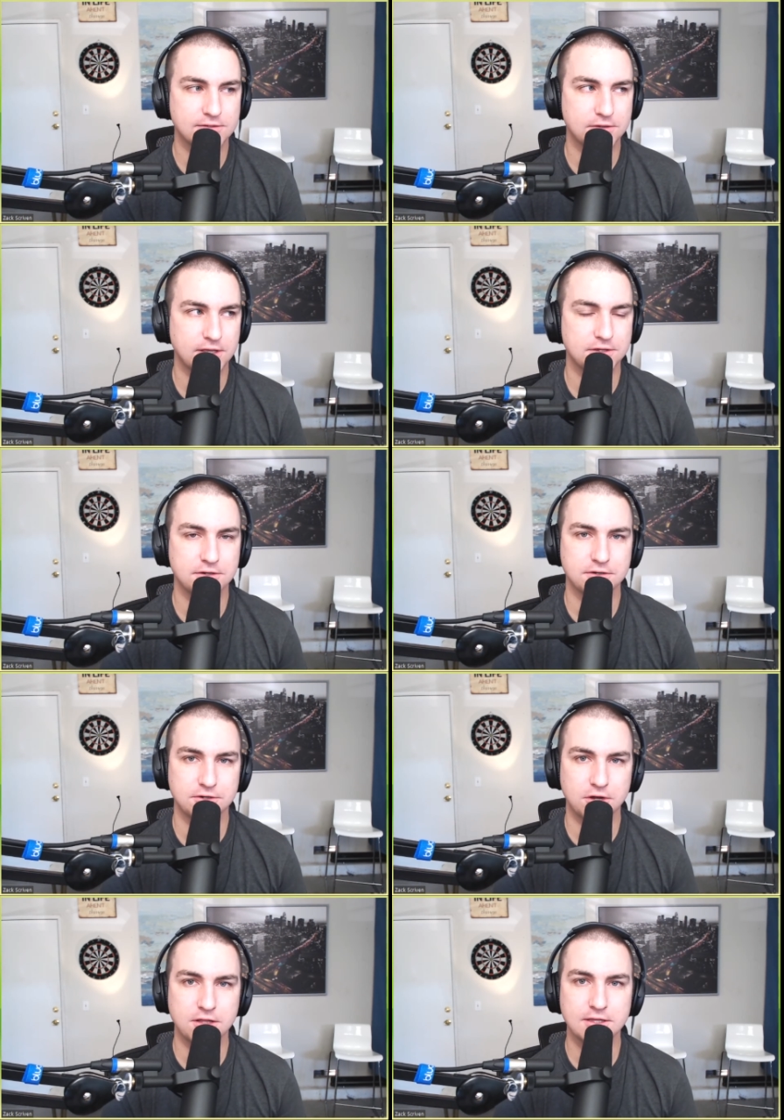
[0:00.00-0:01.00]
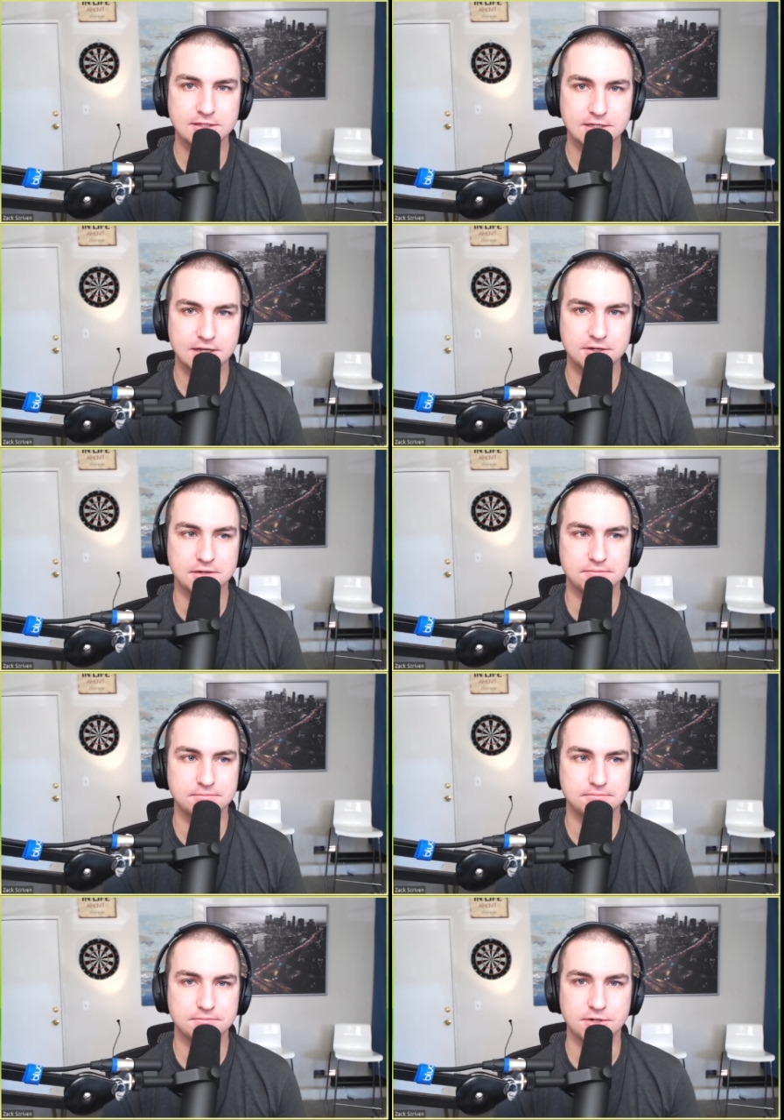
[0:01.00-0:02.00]
So like you're on LinkedIn,
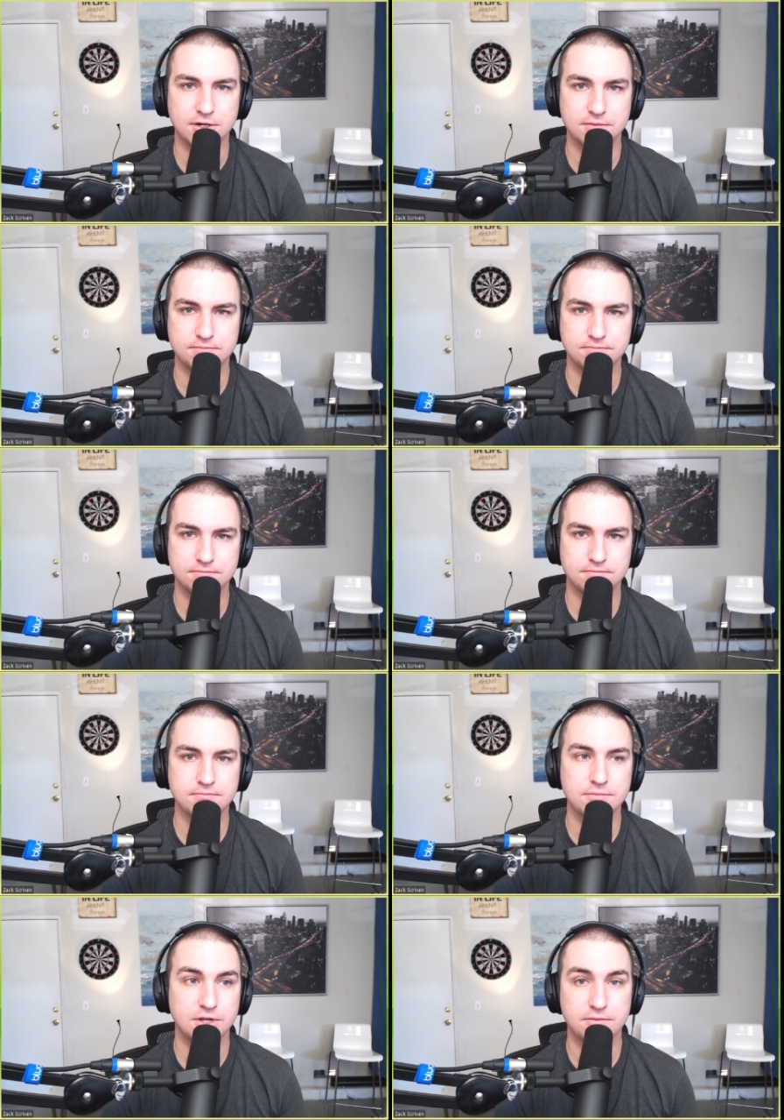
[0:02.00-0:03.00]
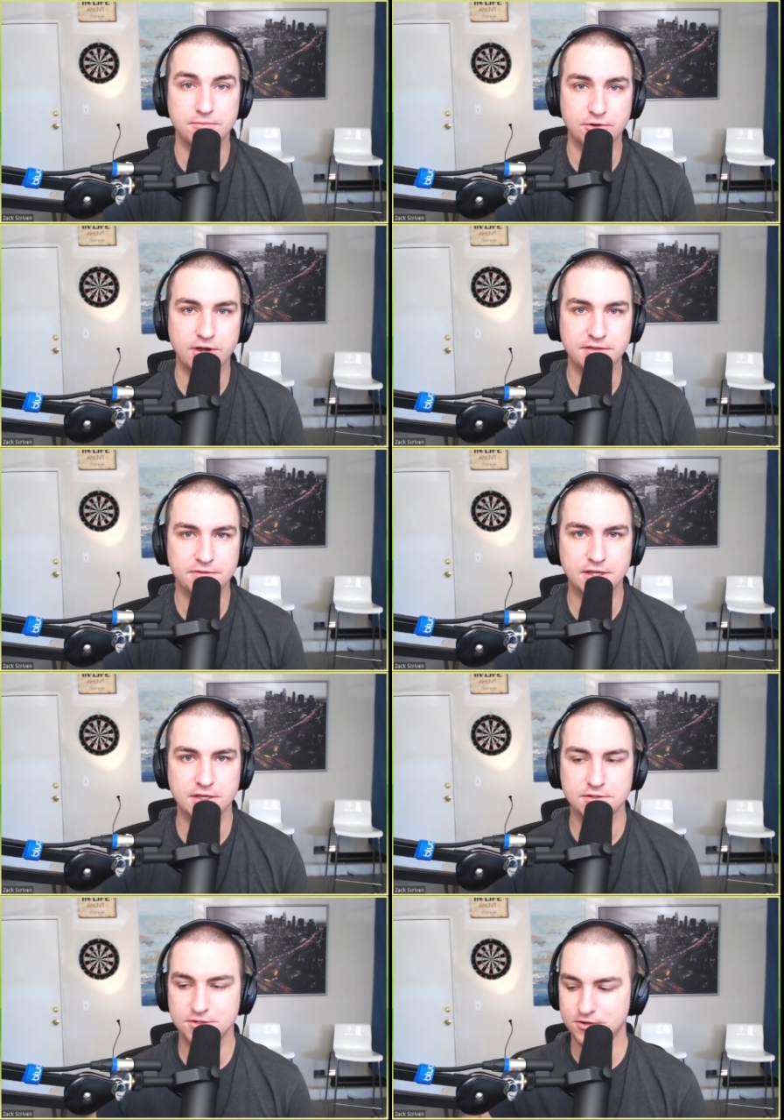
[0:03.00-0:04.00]
you're creating
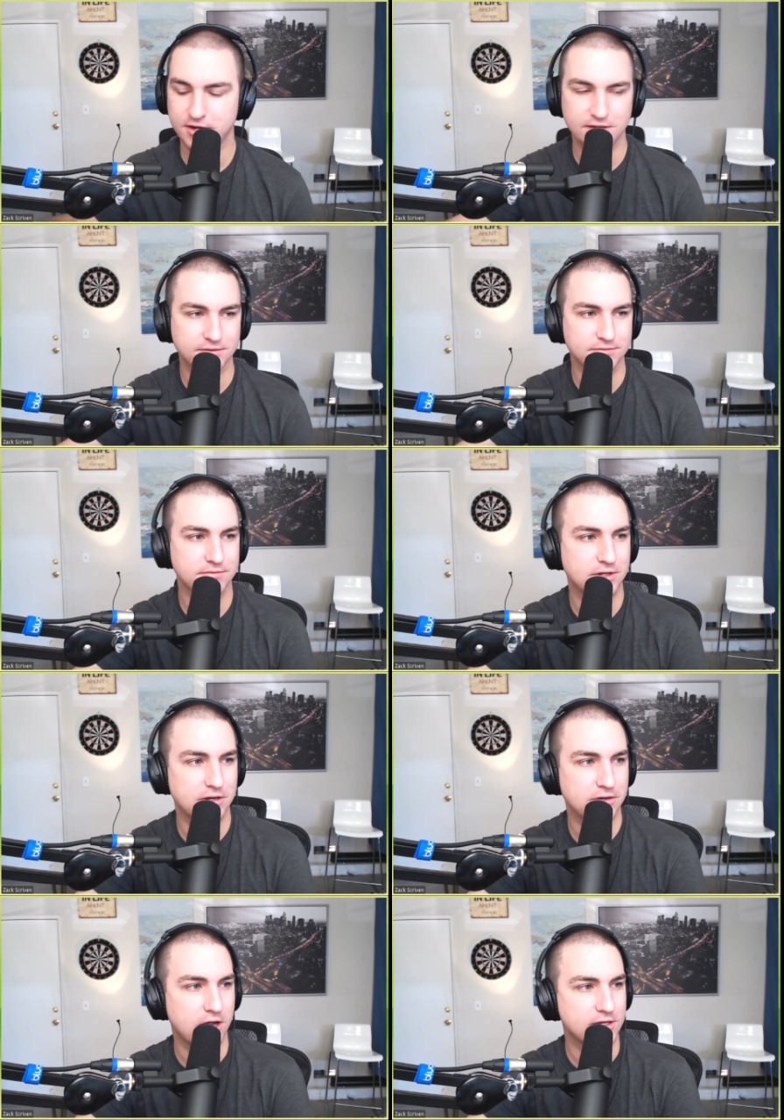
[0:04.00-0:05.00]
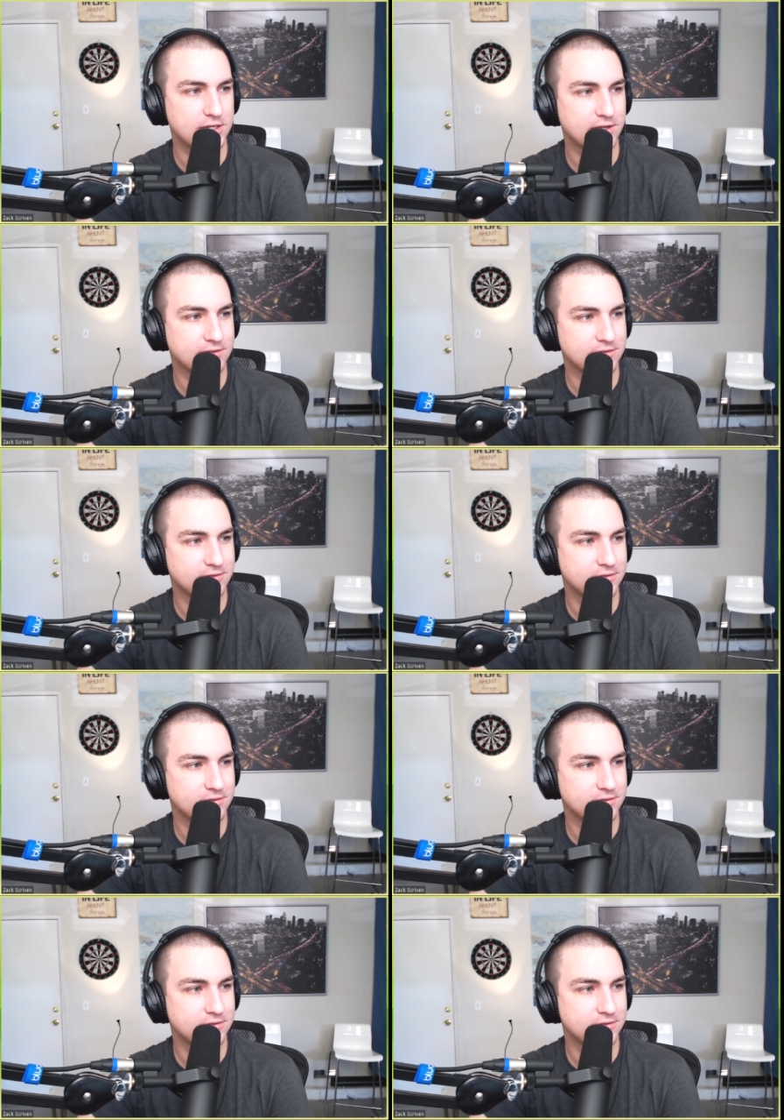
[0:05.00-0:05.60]
videos, you're creating content.